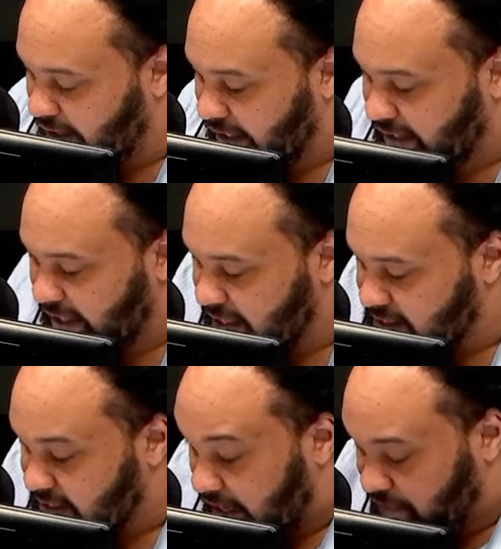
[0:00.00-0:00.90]
It
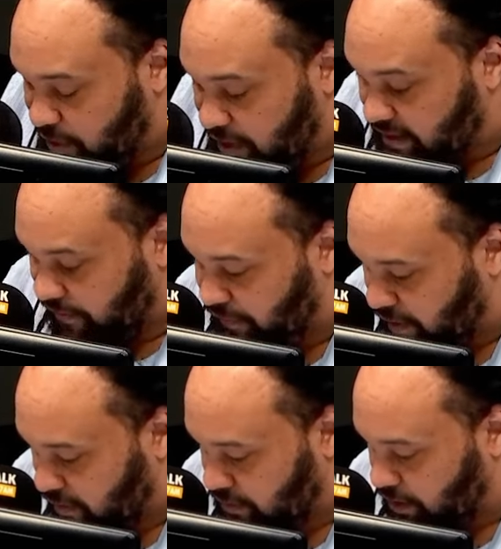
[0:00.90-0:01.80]
is a very
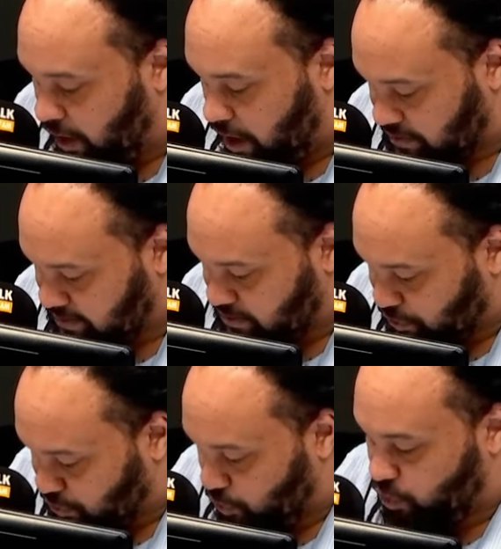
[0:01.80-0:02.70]
difficult task to
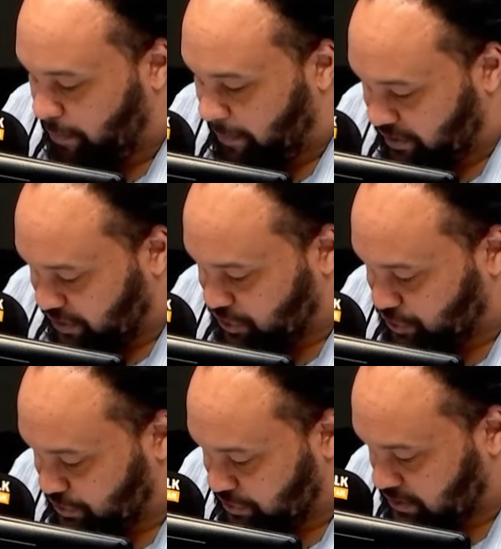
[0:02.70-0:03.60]
talk about
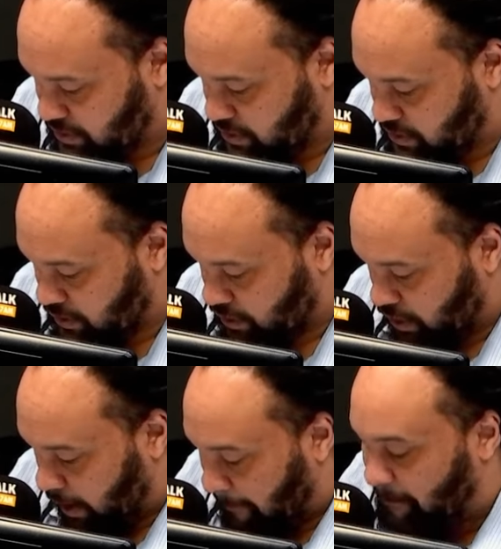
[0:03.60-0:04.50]
issues
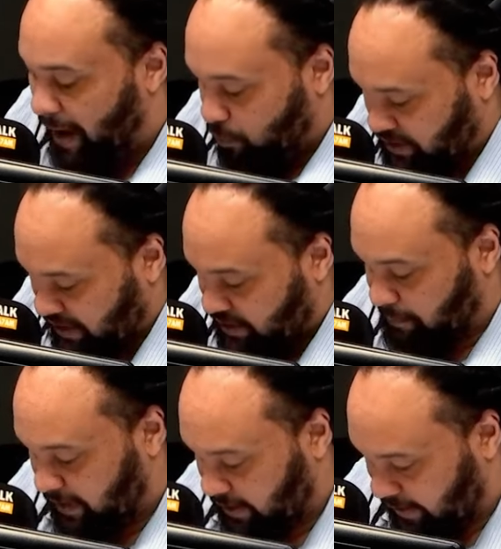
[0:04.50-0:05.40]
about the
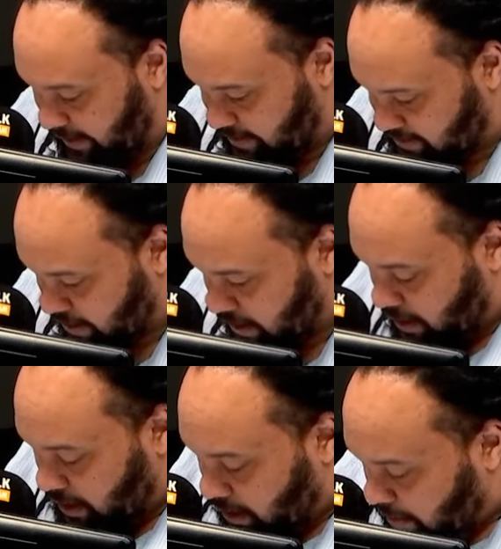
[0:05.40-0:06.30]
Middle East
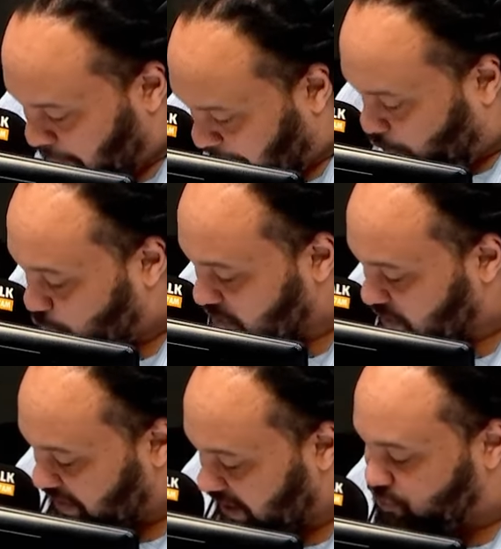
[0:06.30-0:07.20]
because
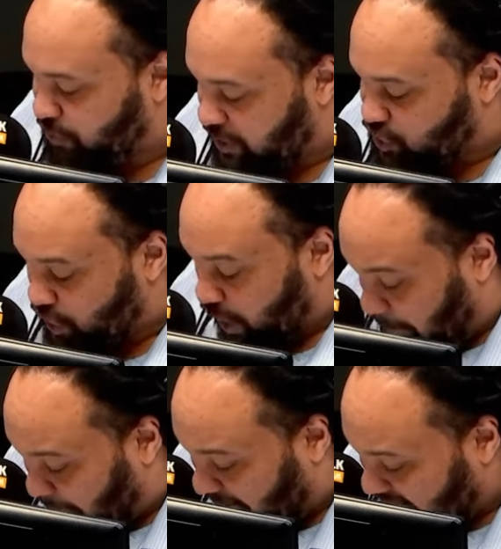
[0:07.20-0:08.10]
of the entrenched
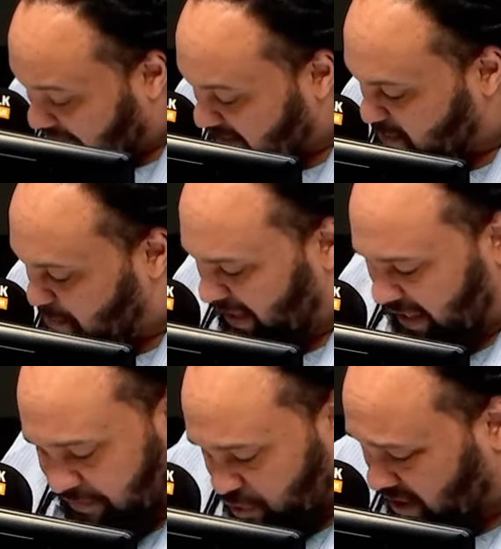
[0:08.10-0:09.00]
opinions,
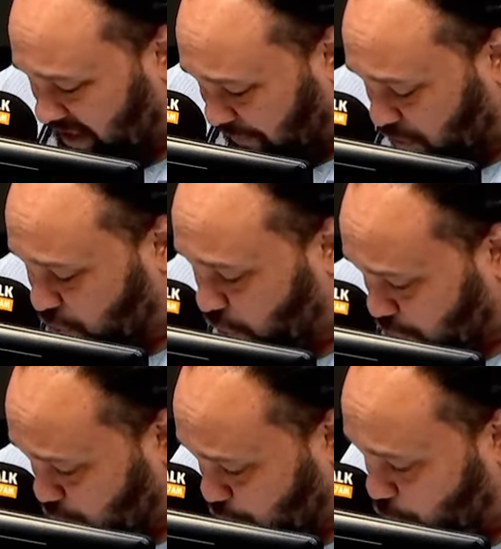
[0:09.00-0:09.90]
beliefs. Not difficult
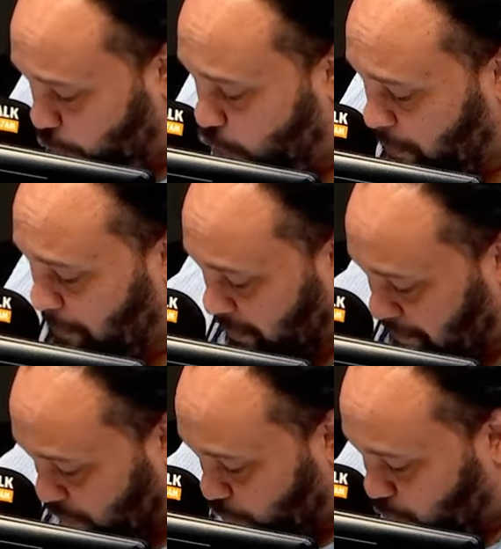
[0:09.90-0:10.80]
task to talk about,
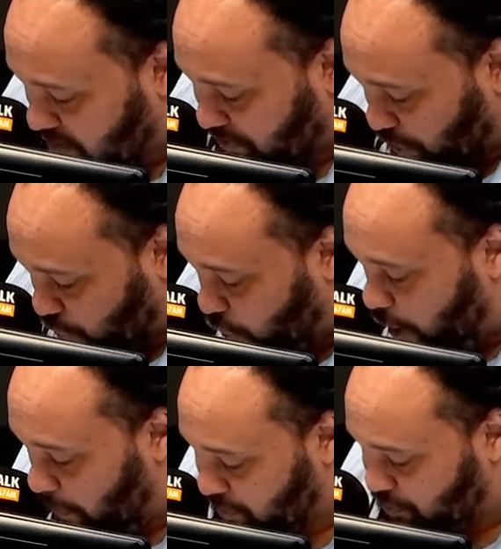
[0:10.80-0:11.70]
but also the
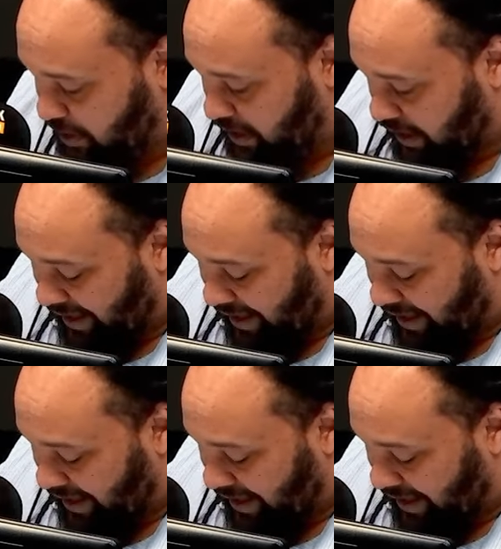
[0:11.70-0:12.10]
commentary